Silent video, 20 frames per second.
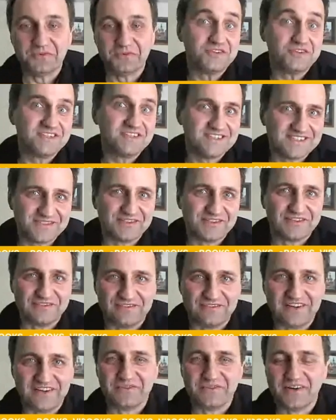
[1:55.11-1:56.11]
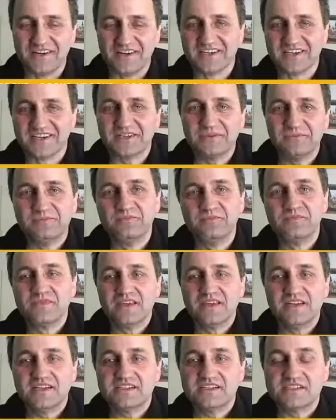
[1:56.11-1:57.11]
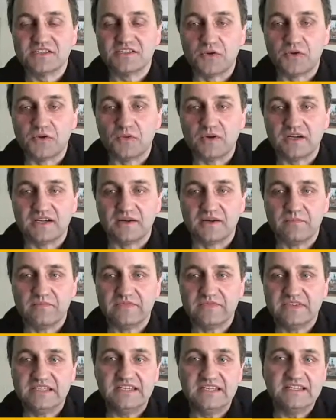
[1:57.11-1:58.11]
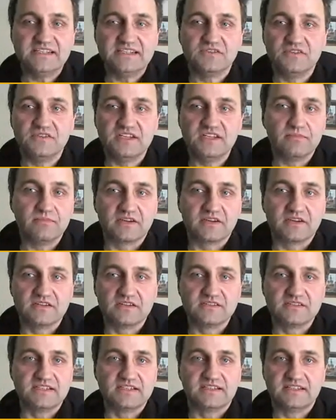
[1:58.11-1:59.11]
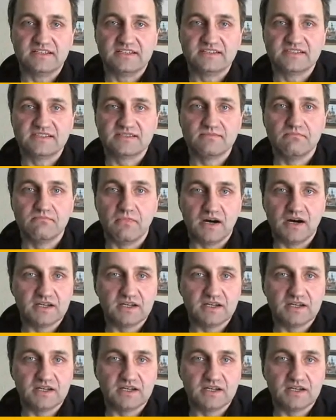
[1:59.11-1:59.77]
uh, which is sort of ironic. So um, D is unique because it is